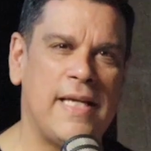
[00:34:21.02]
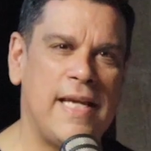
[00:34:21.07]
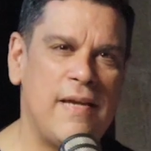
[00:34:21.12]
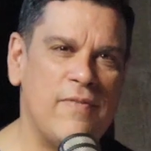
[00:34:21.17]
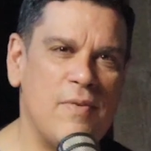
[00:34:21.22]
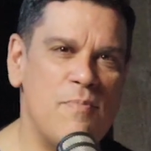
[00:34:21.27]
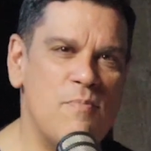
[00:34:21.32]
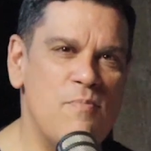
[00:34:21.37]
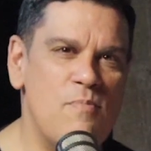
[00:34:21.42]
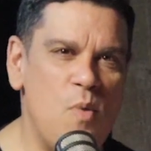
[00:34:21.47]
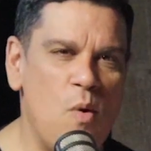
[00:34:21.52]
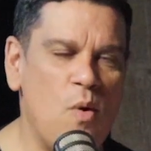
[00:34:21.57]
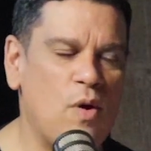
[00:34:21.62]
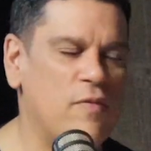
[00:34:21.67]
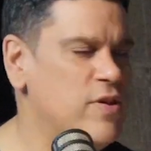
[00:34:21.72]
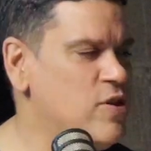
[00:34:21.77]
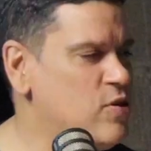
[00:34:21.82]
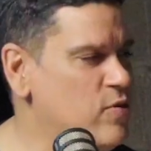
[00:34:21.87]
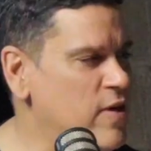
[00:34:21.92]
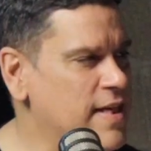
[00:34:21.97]
even more
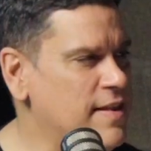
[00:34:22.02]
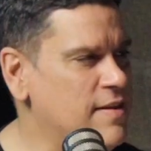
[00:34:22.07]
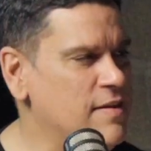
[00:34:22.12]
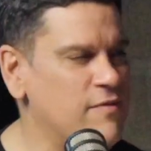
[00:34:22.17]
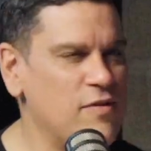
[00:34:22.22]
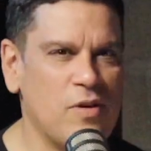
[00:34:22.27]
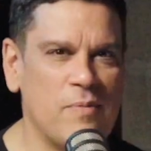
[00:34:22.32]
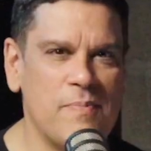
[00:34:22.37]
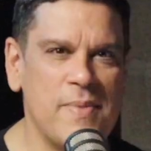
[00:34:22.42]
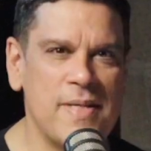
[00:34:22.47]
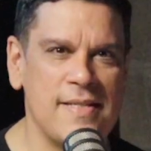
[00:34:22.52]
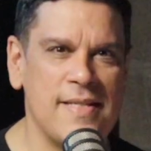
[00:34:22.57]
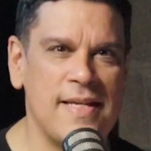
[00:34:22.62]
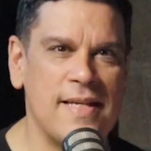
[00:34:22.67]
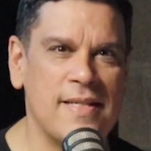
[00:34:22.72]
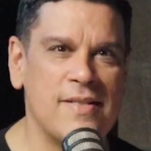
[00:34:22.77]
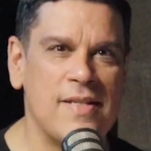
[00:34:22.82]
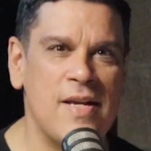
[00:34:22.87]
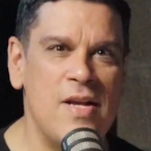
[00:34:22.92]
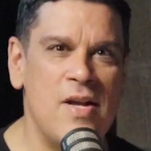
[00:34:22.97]
of a strength of your
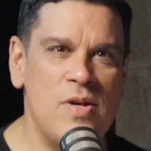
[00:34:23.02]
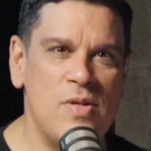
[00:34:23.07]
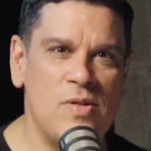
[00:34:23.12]
business.